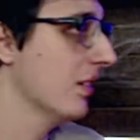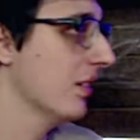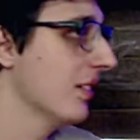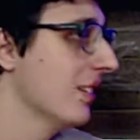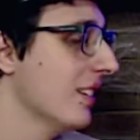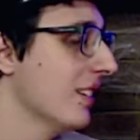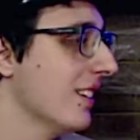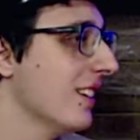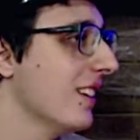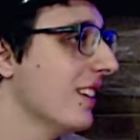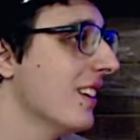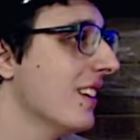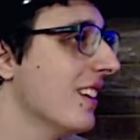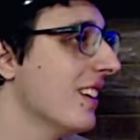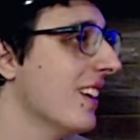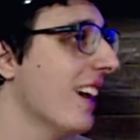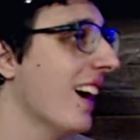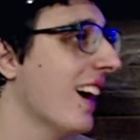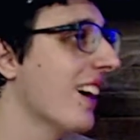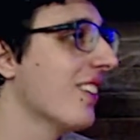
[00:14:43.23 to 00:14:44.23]
try something
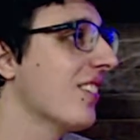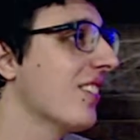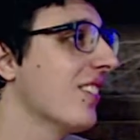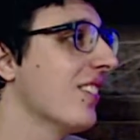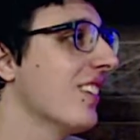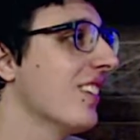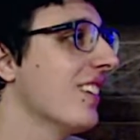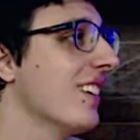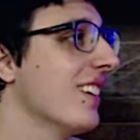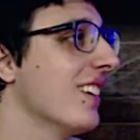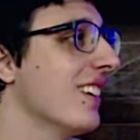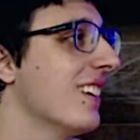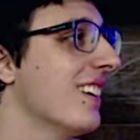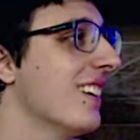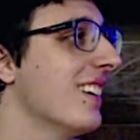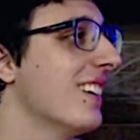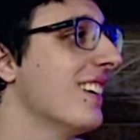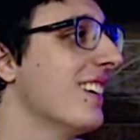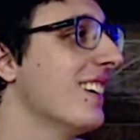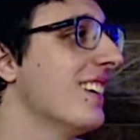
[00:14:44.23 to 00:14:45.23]
else?
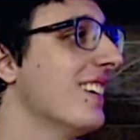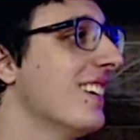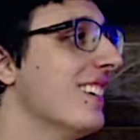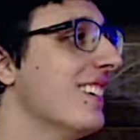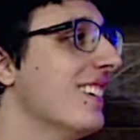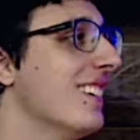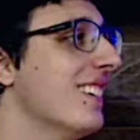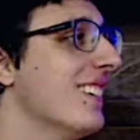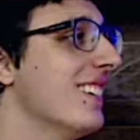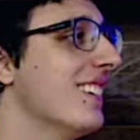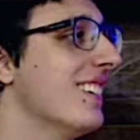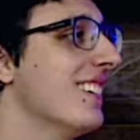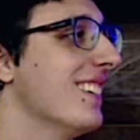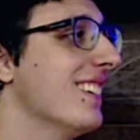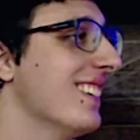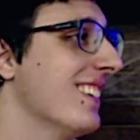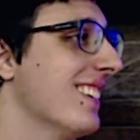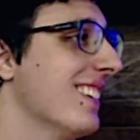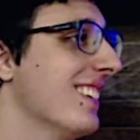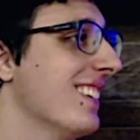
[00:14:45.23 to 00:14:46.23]
Okay.
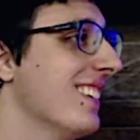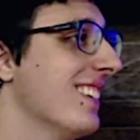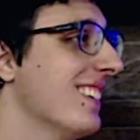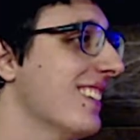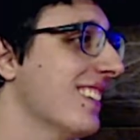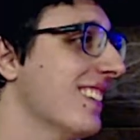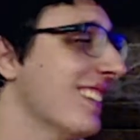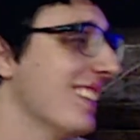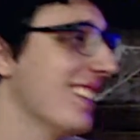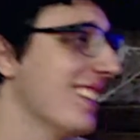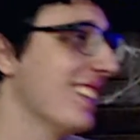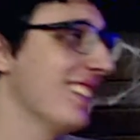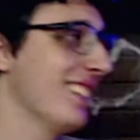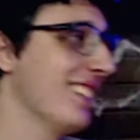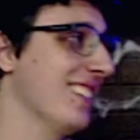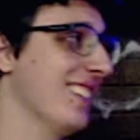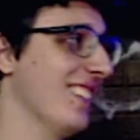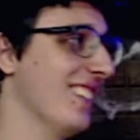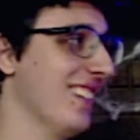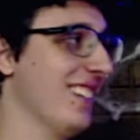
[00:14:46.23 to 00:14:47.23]
Okay,
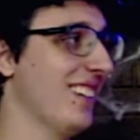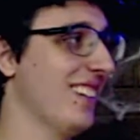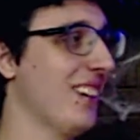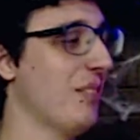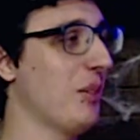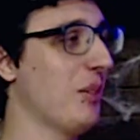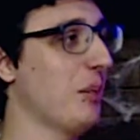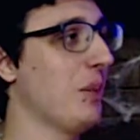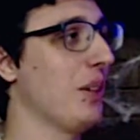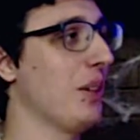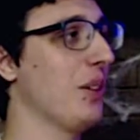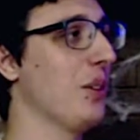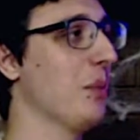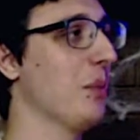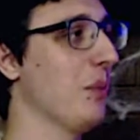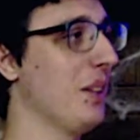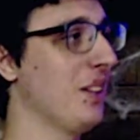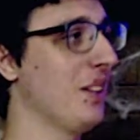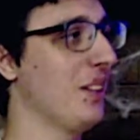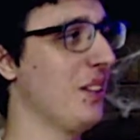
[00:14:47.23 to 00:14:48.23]
so the
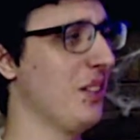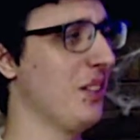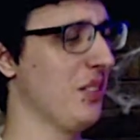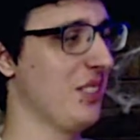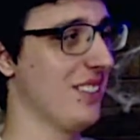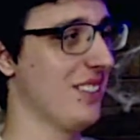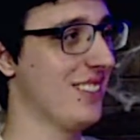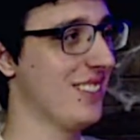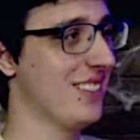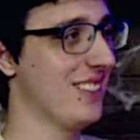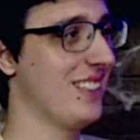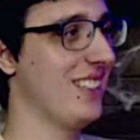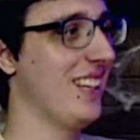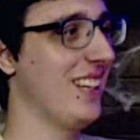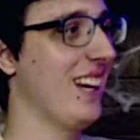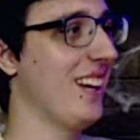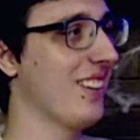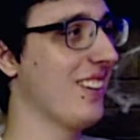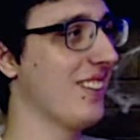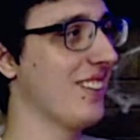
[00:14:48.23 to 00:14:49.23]
gun is broken.
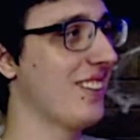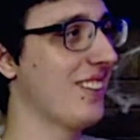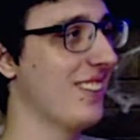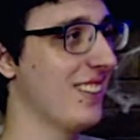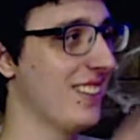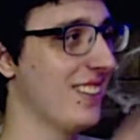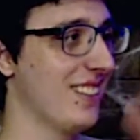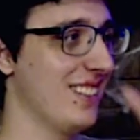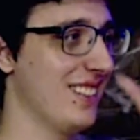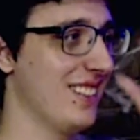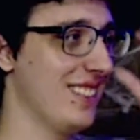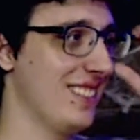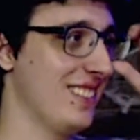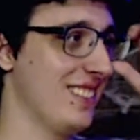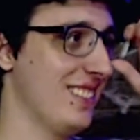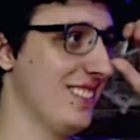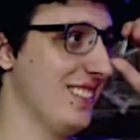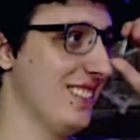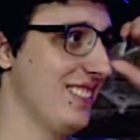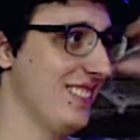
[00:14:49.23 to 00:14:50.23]
Yeah. So I pull the
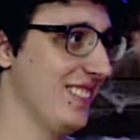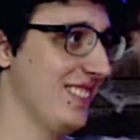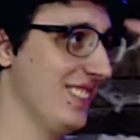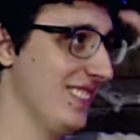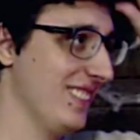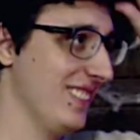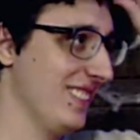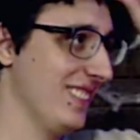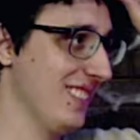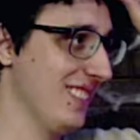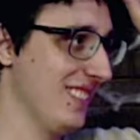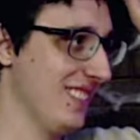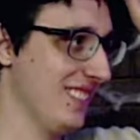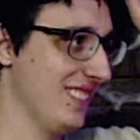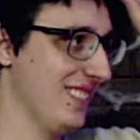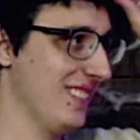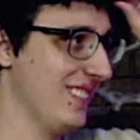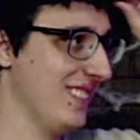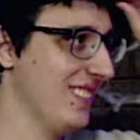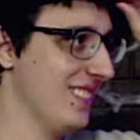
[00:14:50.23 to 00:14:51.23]
magazine out and I start
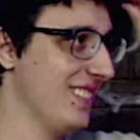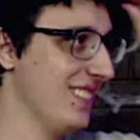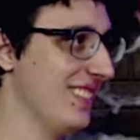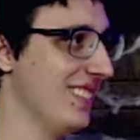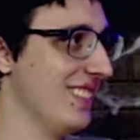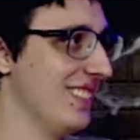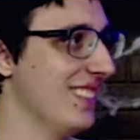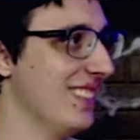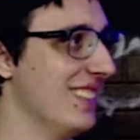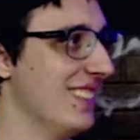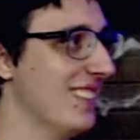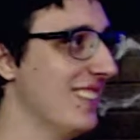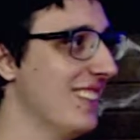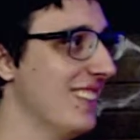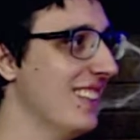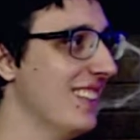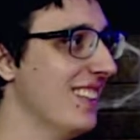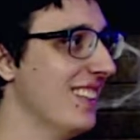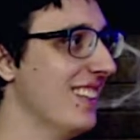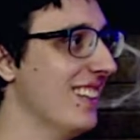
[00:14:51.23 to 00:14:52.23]
taking the
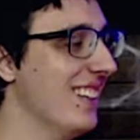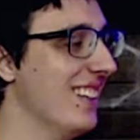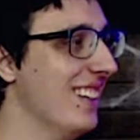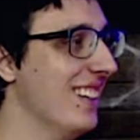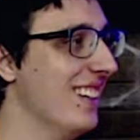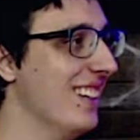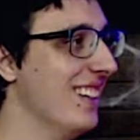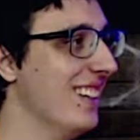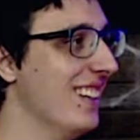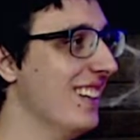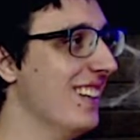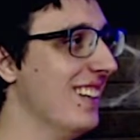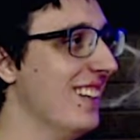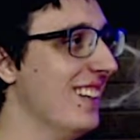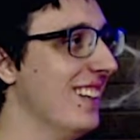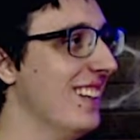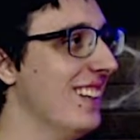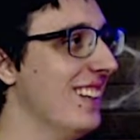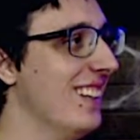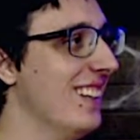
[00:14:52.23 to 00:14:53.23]
silver bullets
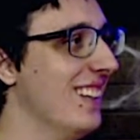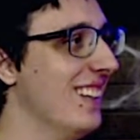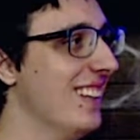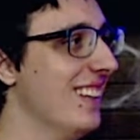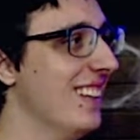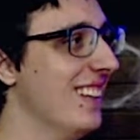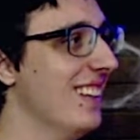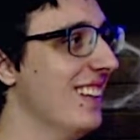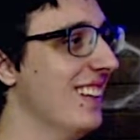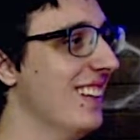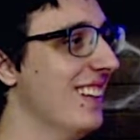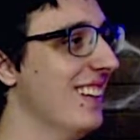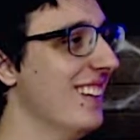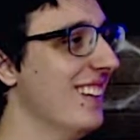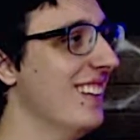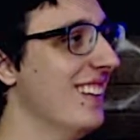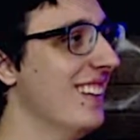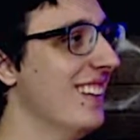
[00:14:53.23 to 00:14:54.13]
out of the magazine,